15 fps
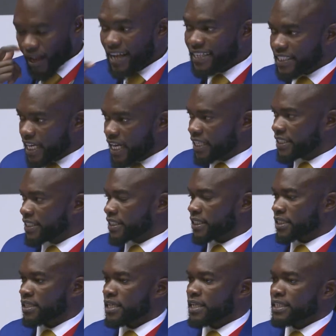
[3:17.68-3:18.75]

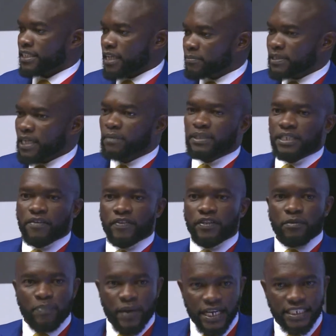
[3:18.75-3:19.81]
challenges, sometimes having
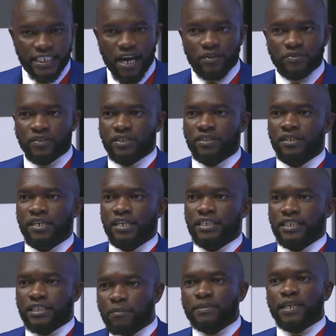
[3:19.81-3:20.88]
the breakdowns,
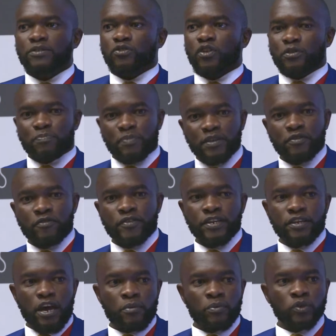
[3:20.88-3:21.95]
sometimes not be even
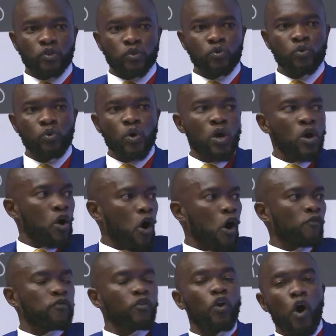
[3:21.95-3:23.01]
able to
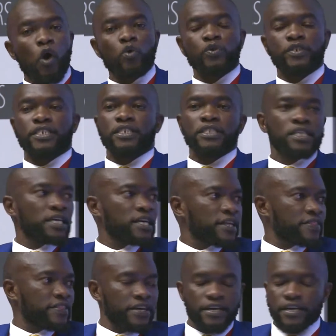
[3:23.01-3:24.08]
offload
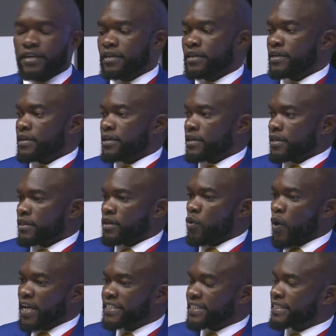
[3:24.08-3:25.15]
the
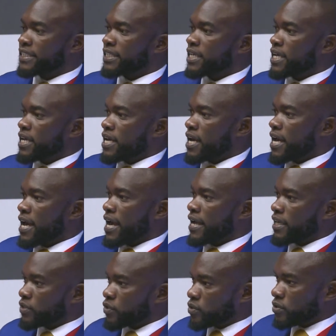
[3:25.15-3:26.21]
waste
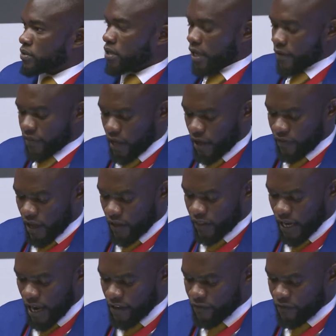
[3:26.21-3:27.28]
at the
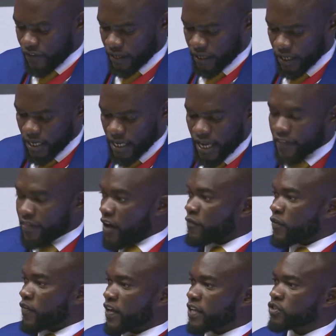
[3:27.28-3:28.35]
landfill. And
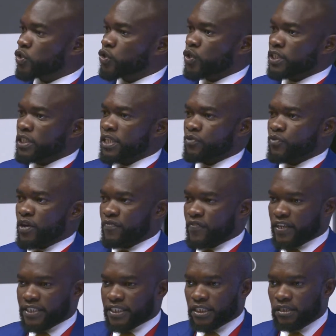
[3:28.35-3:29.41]
therefore, that situation that we are
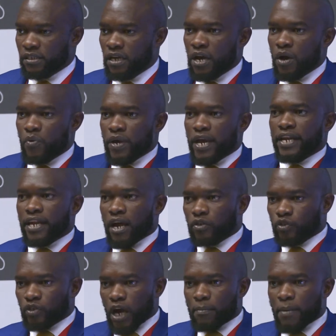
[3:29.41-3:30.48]
facing, we had now
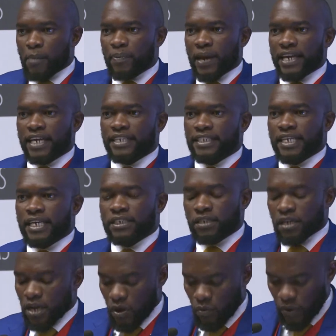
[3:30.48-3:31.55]
to come up, like I said,
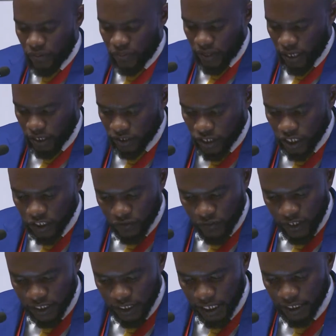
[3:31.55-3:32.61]
with the
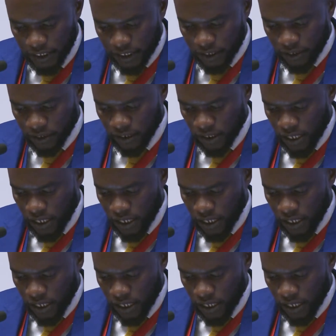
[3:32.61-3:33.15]
transfer station.